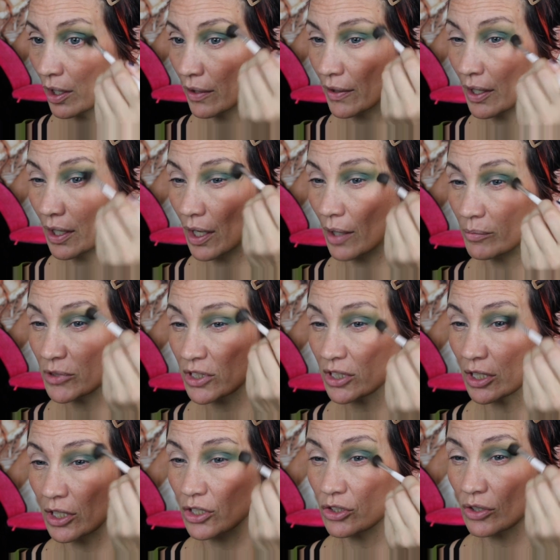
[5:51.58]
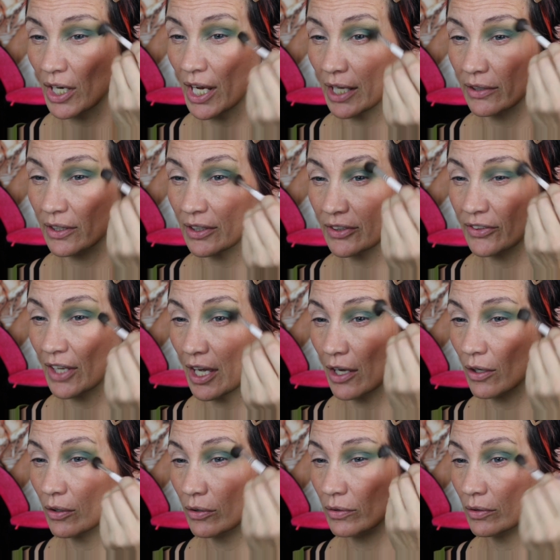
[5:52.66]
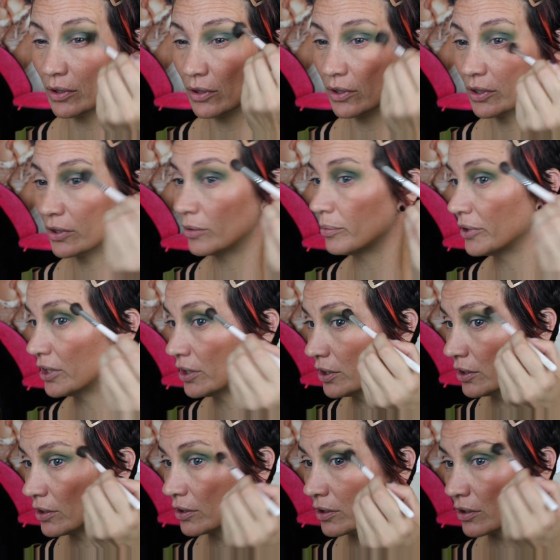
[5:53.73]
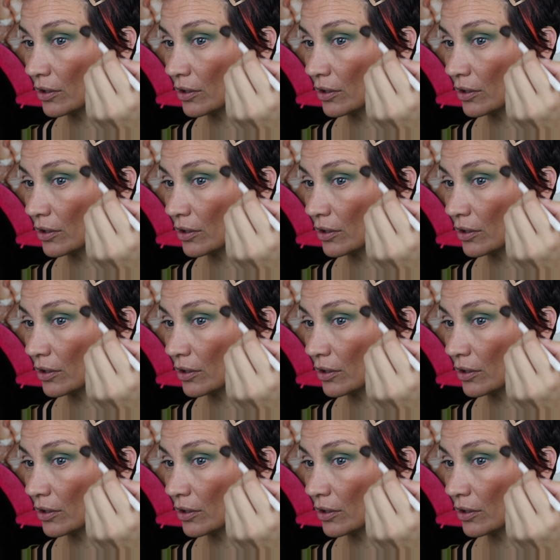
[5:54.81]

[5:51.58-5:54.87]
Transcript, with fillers: And then I'm just gonna drag this out a little bit.